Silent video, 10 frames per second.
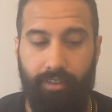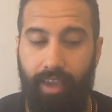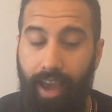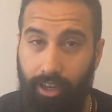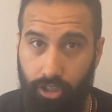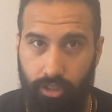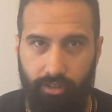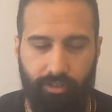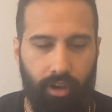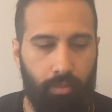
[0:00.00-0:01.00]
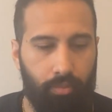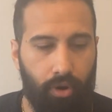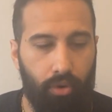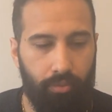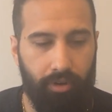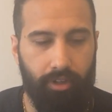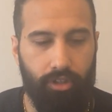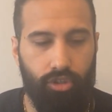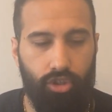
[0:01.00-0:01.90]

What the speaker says: the actions appropriate